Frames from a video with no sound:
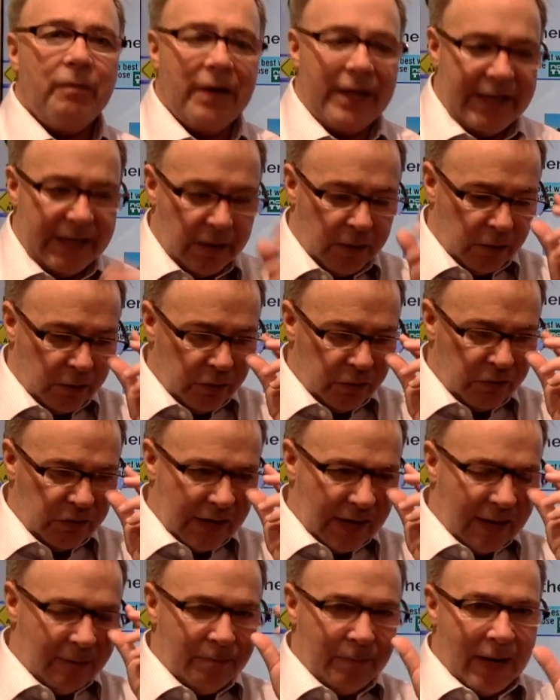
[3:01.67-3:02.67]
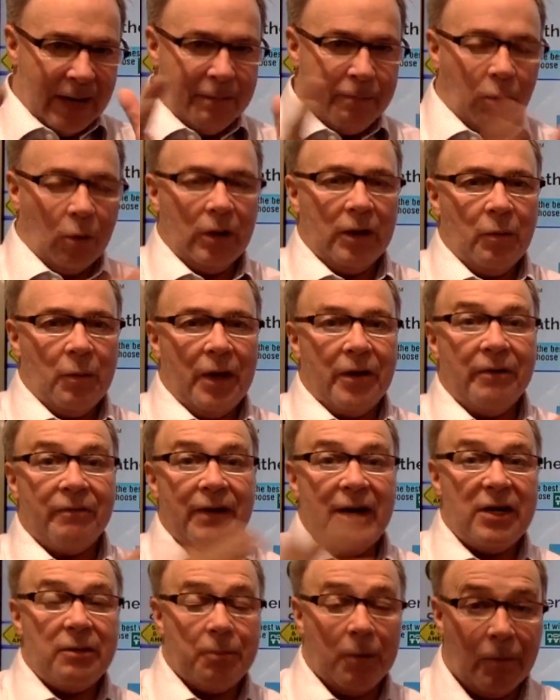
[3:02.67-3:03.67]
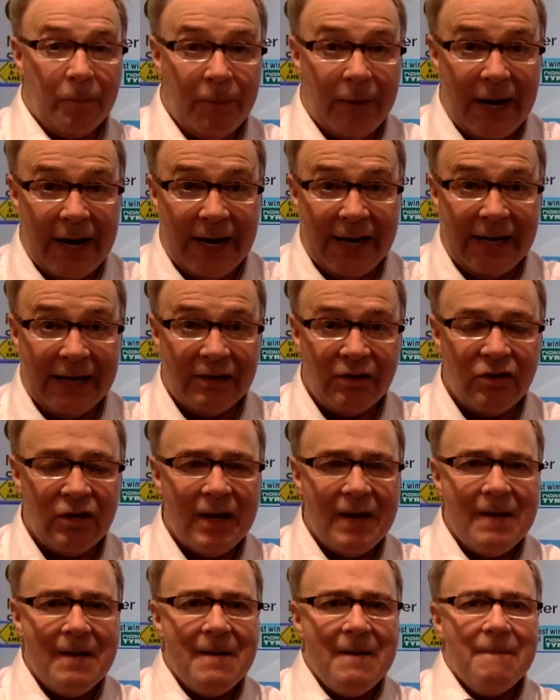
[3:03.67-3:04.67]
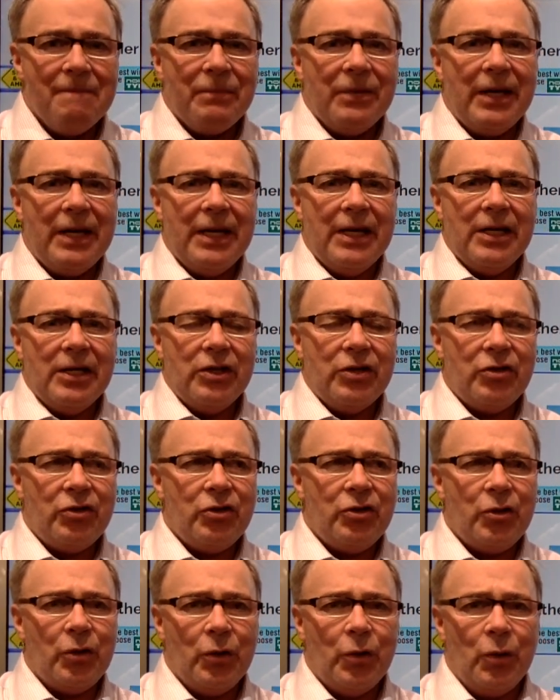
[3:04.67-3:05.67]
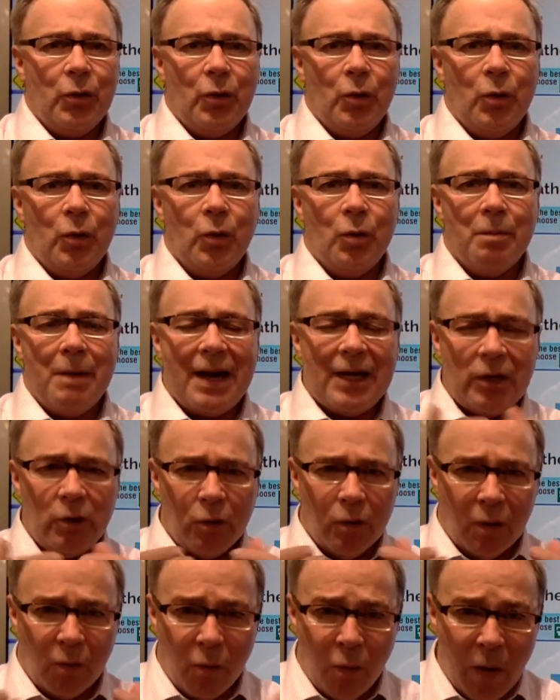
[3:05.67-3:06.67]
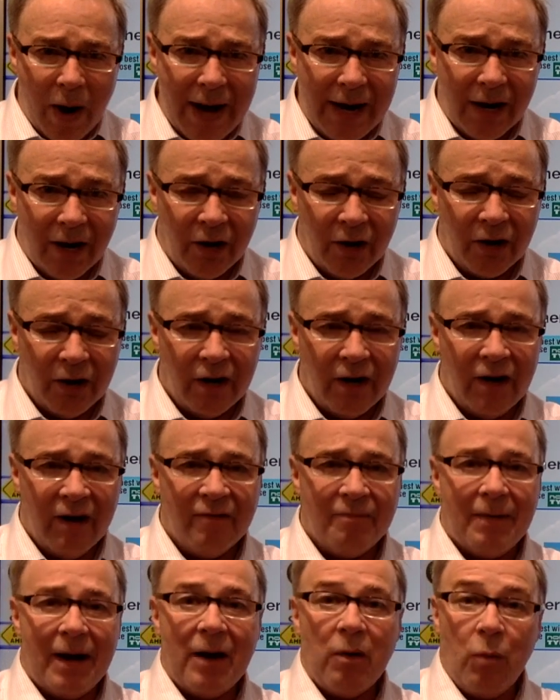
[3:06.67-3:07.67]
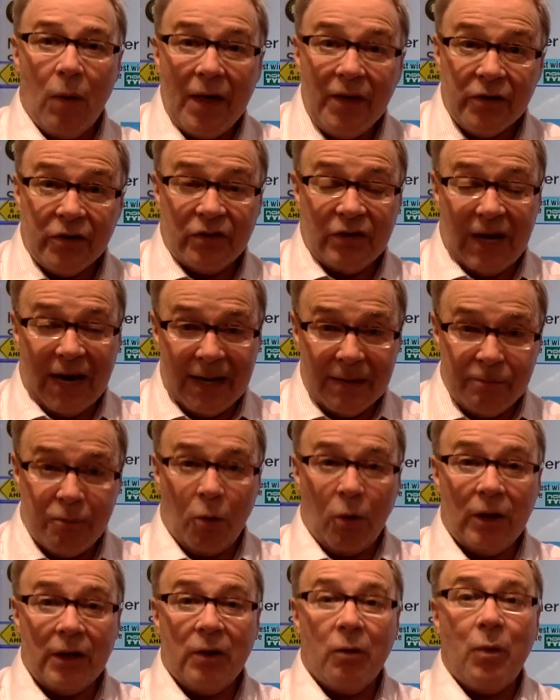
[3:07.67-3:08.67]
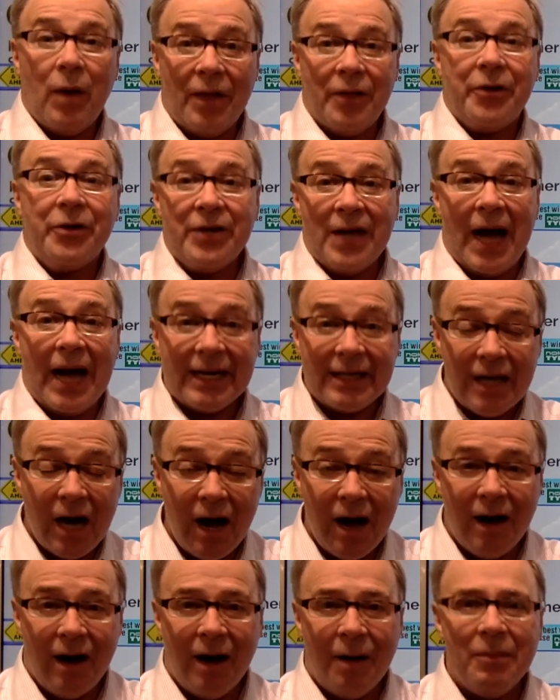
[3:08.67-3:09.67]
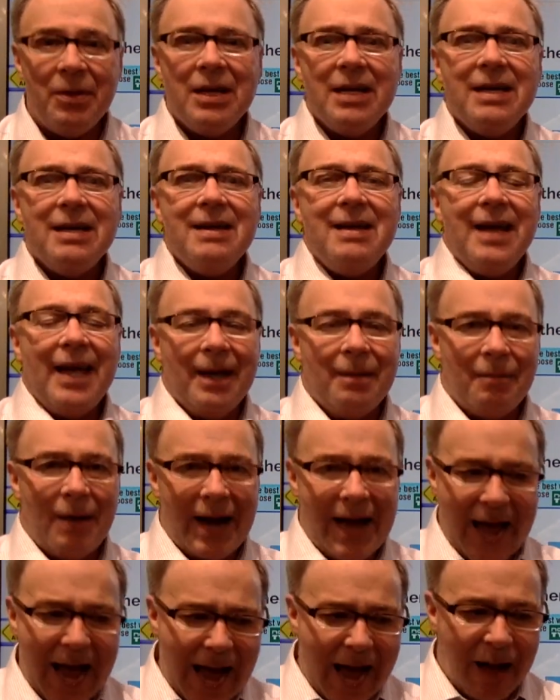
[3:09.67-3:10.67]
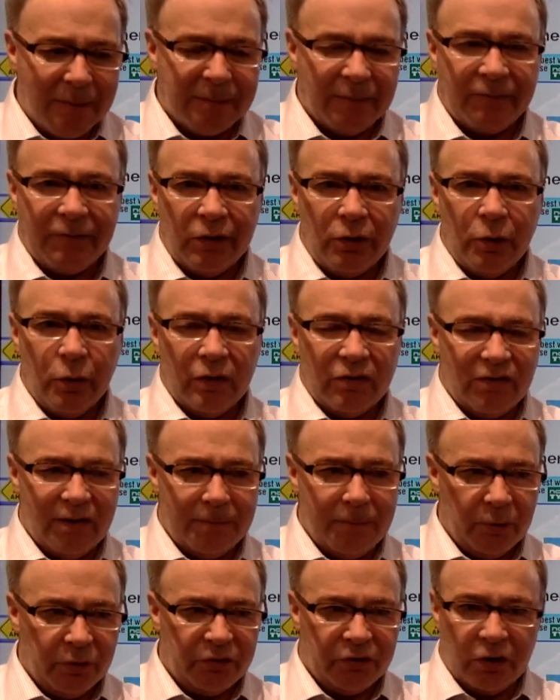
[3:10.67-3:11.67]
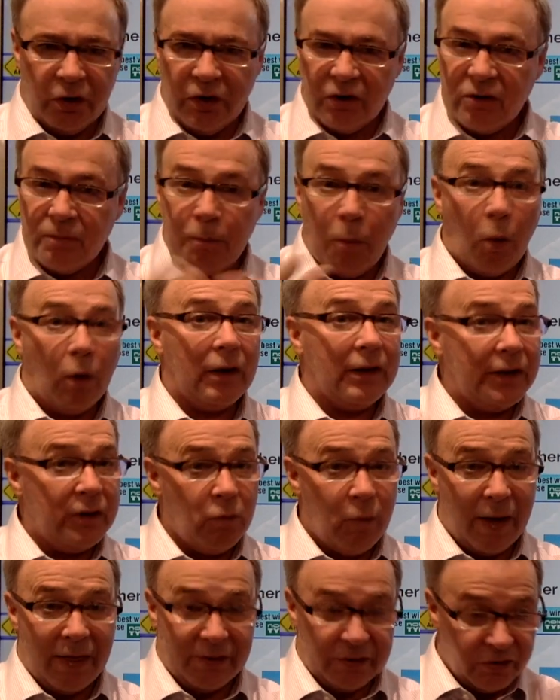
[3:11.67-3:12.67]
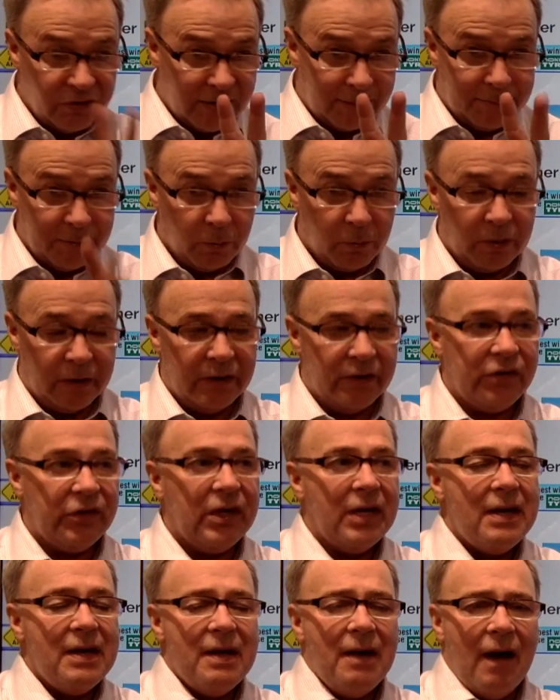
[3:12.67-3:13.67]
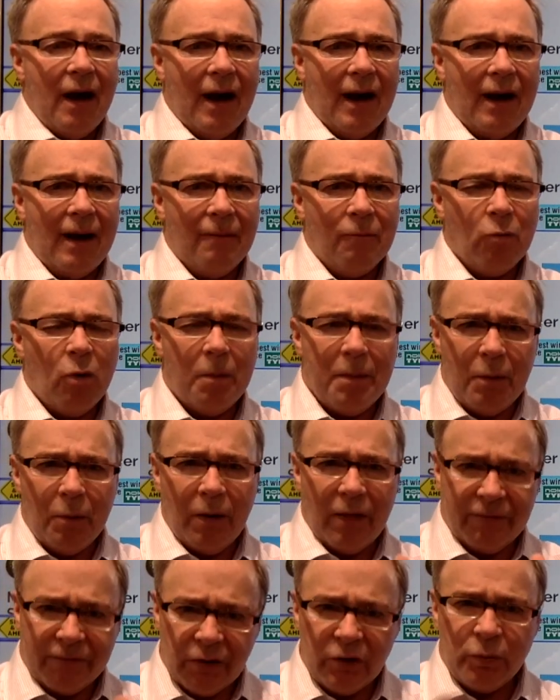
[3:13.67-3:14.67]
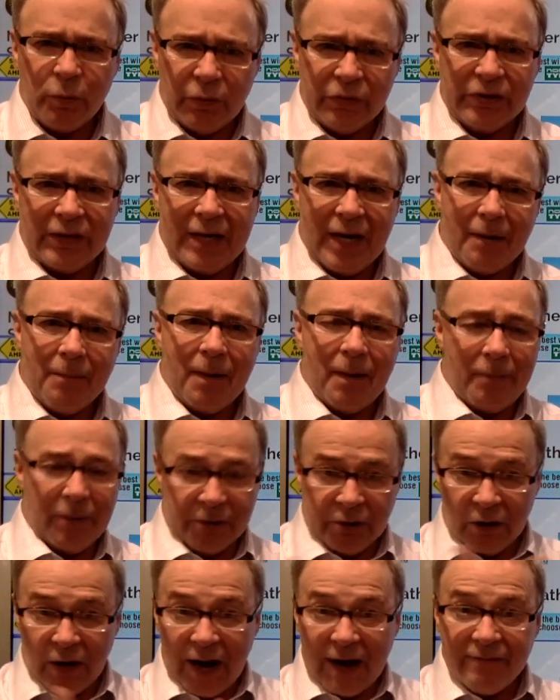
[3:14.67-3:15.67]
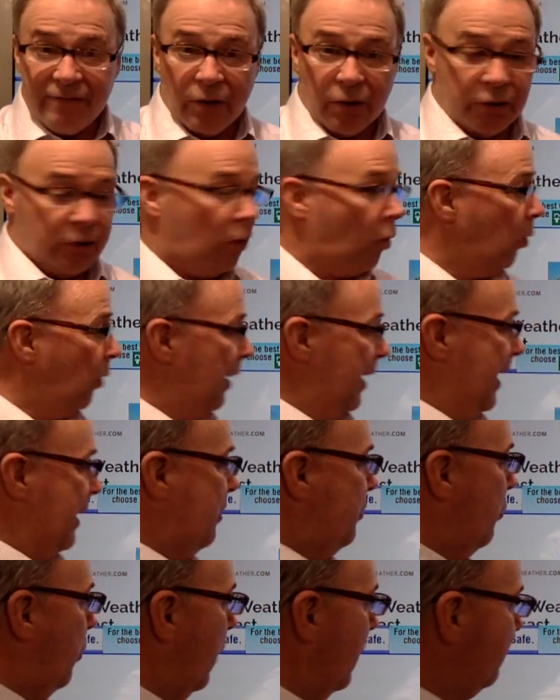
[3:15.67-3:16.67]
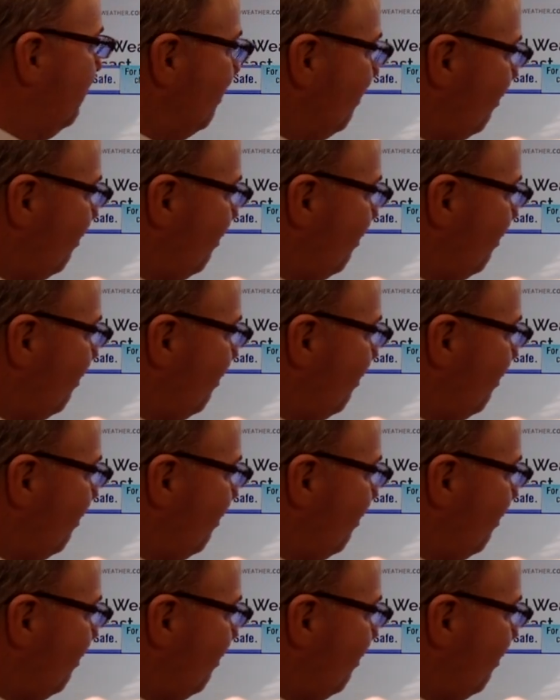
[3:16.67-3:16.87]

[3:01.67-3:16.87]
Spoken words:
videos and my Portland Weather Facebook page is to make you aware of my weather site, portlandweather.com, and my app. If you do a simple search, Portland Weather, separate words, will be one of the first ones that come up on your iPhone or Android.